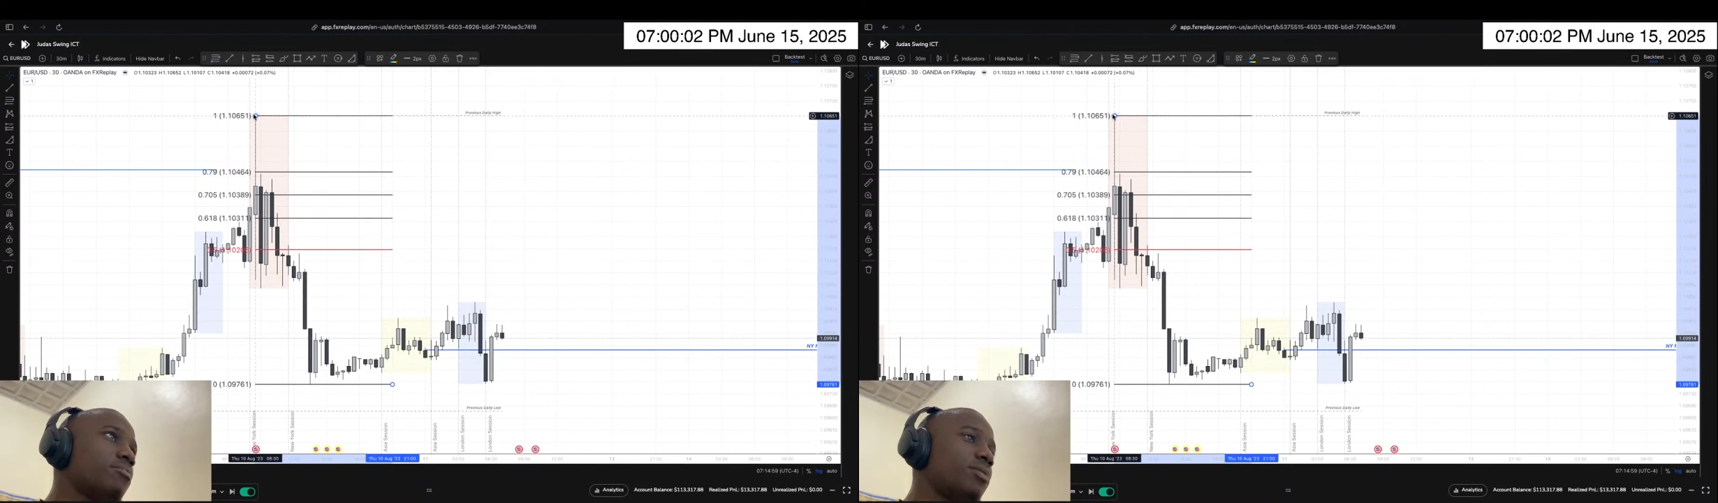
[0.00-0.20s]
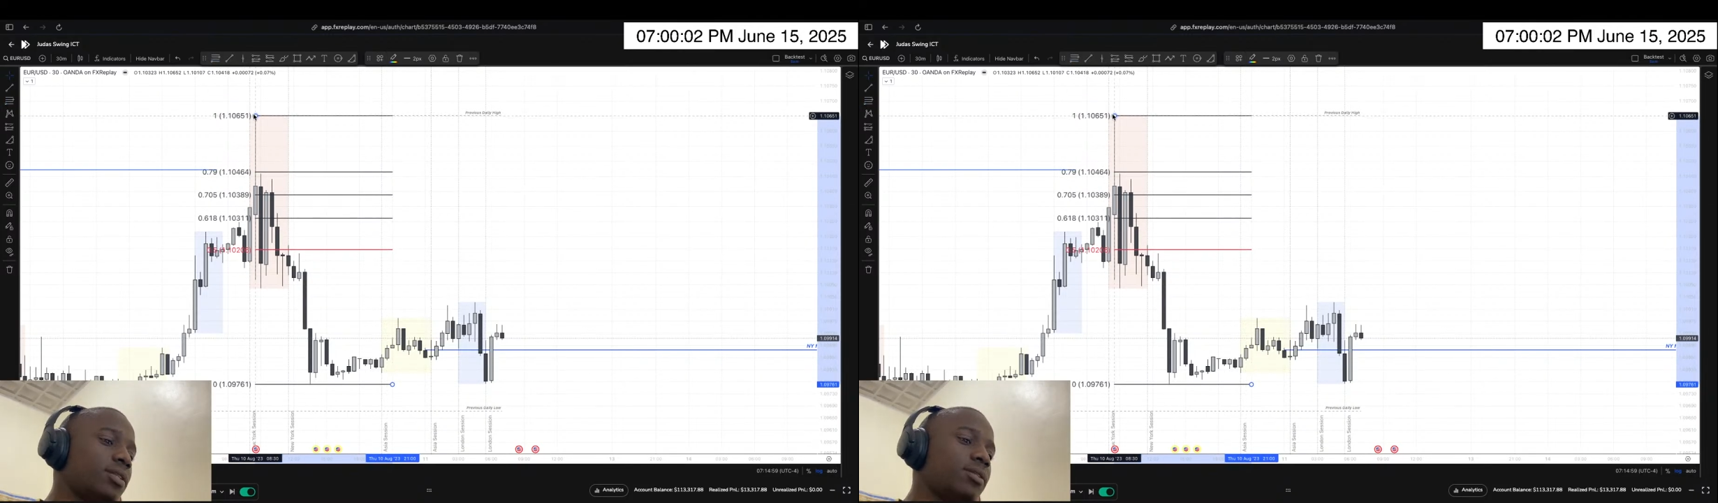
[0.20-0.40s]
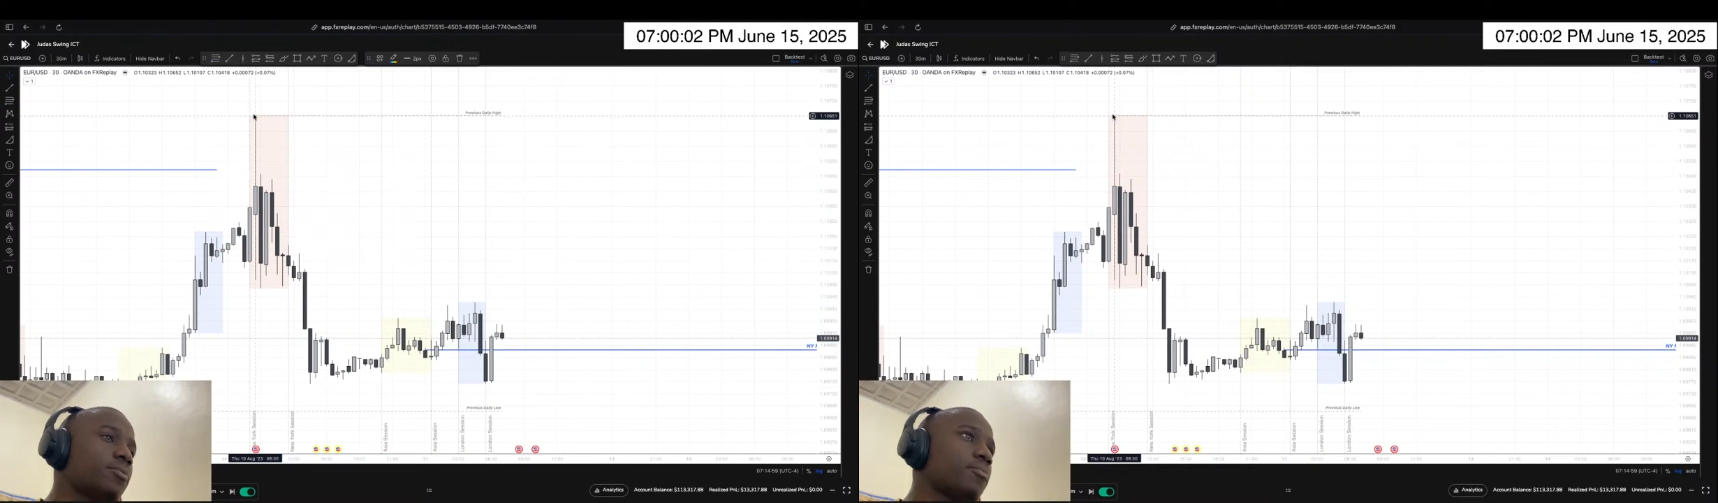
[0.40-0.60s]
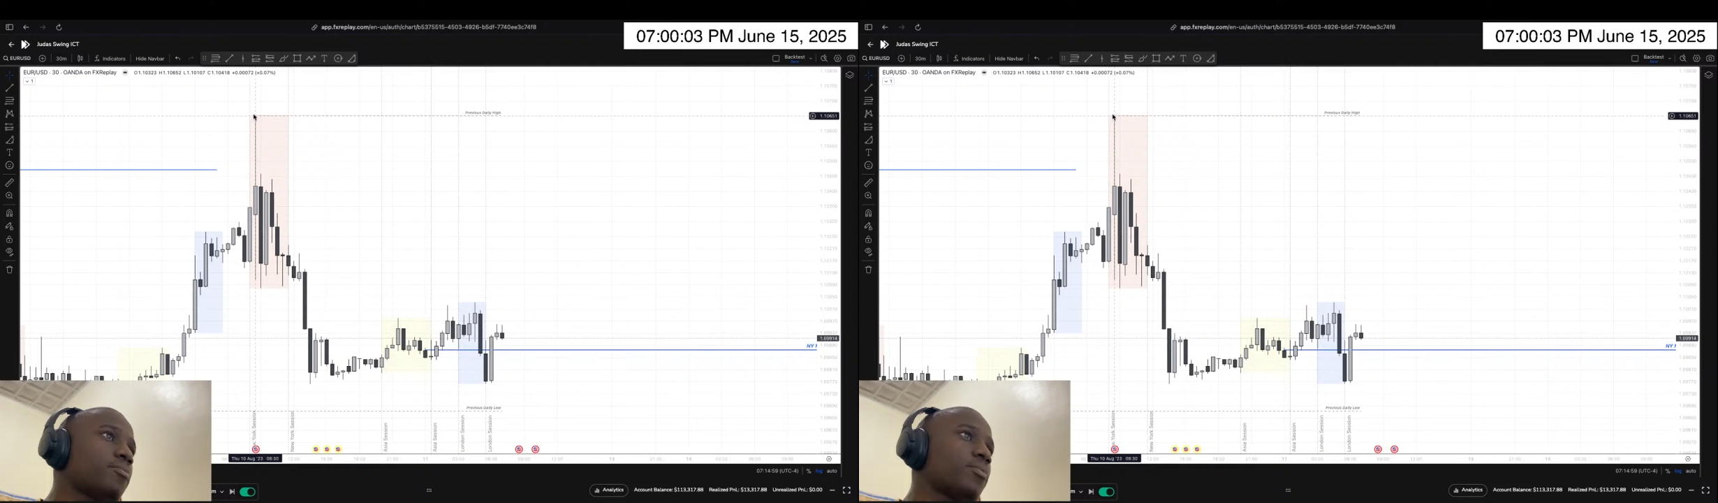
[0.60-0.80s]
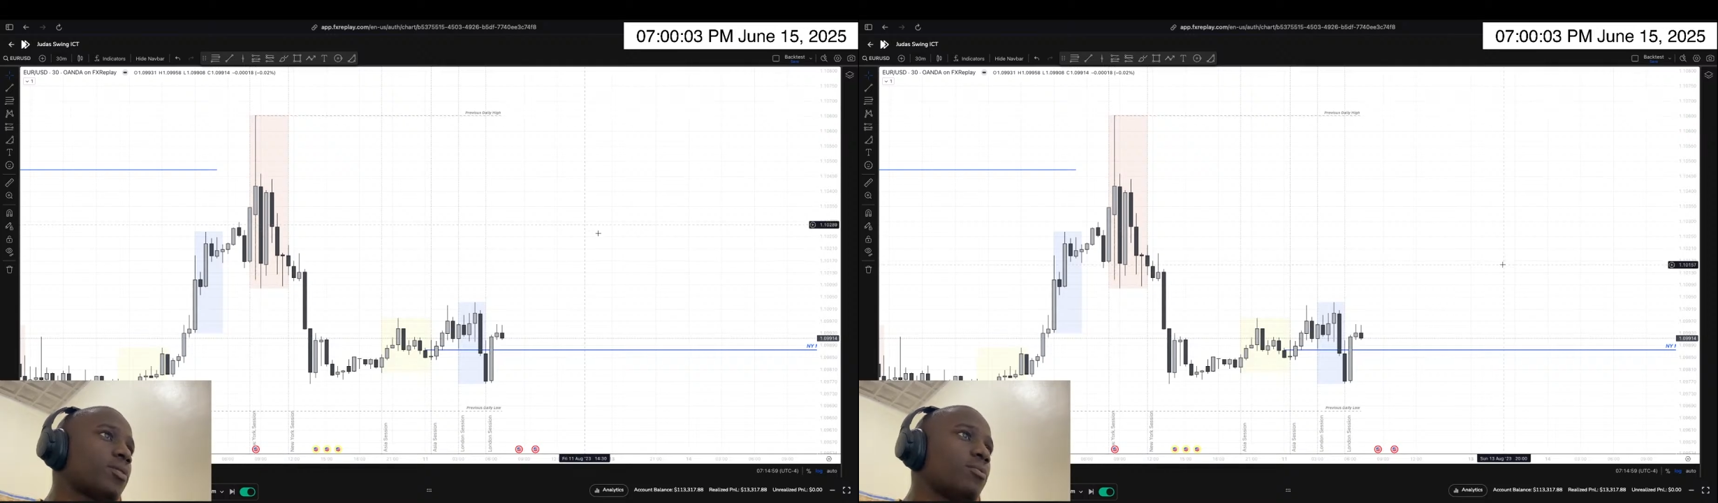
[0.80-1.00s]
But
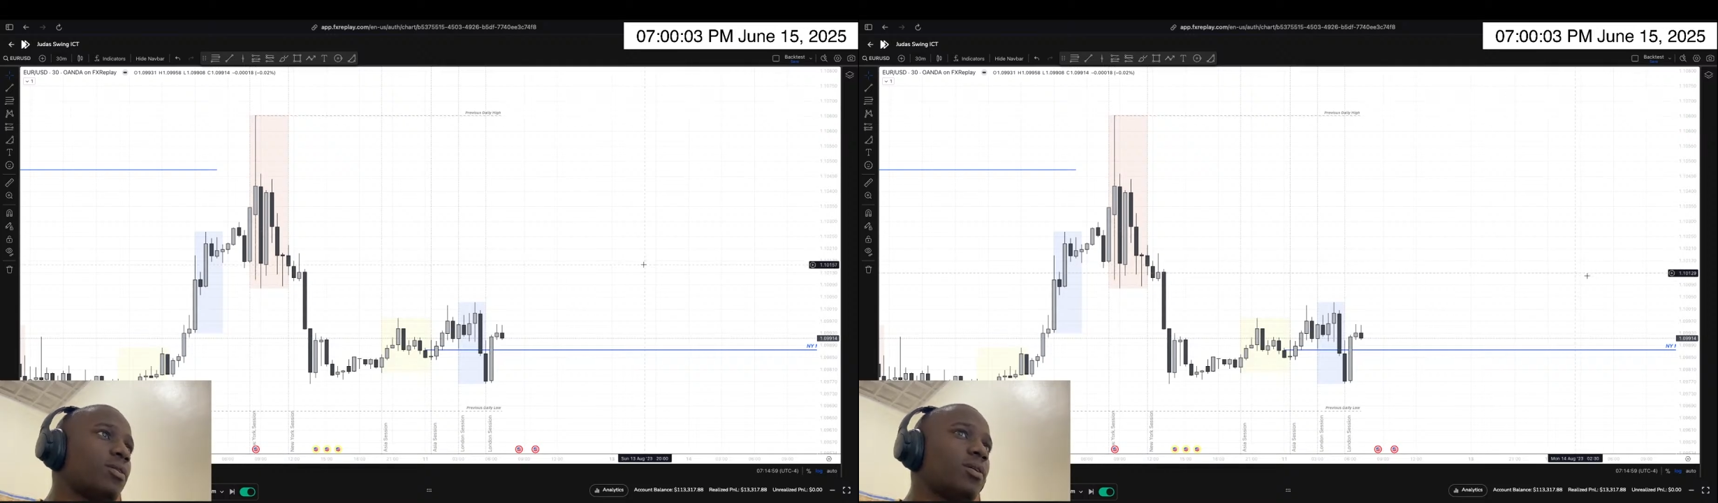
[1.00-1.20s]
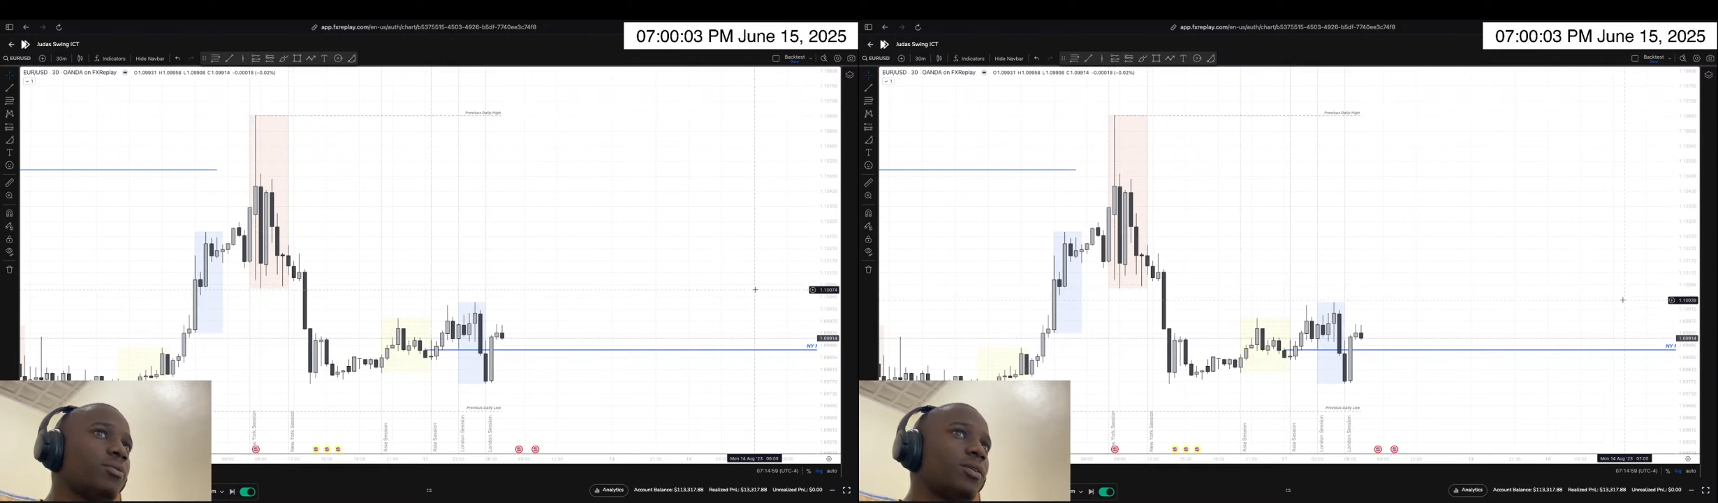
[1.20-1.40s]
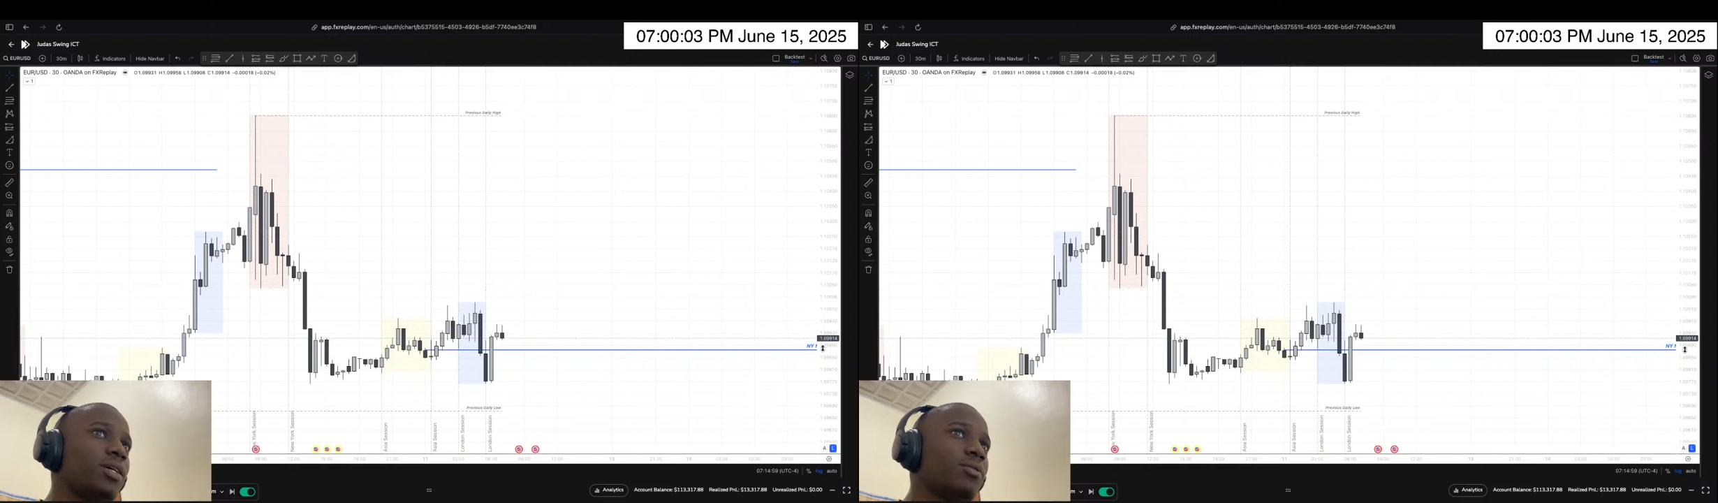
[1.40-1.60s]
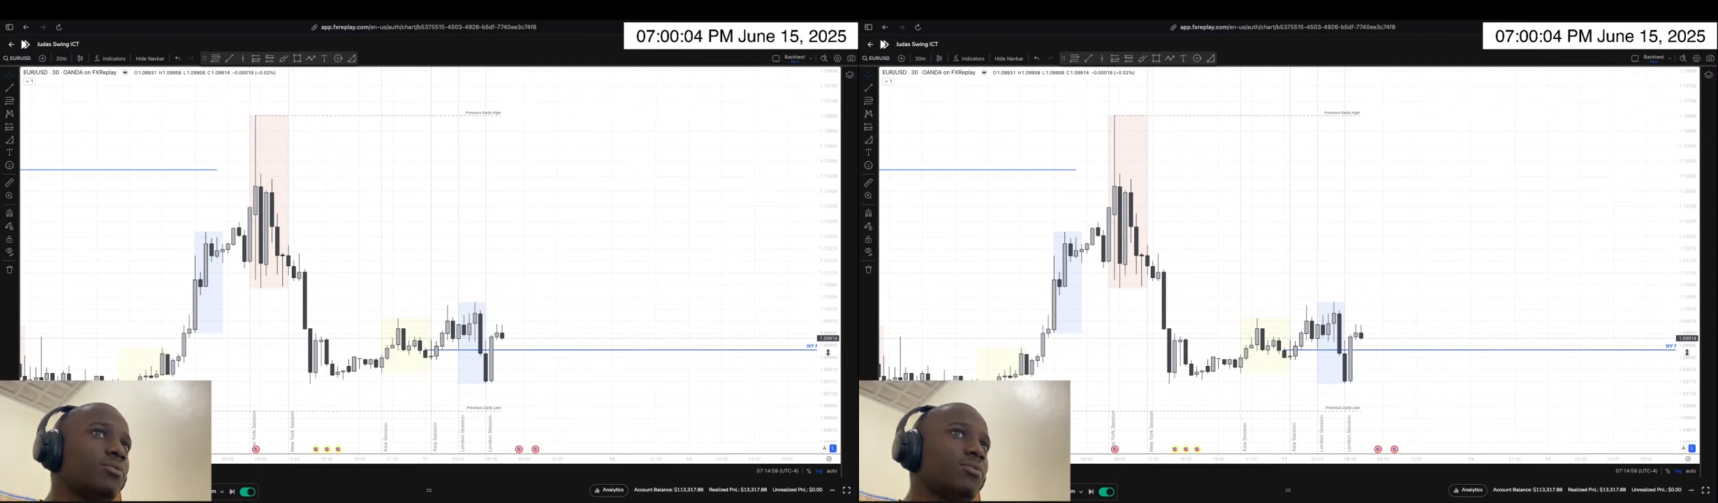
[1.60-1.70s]
what I would like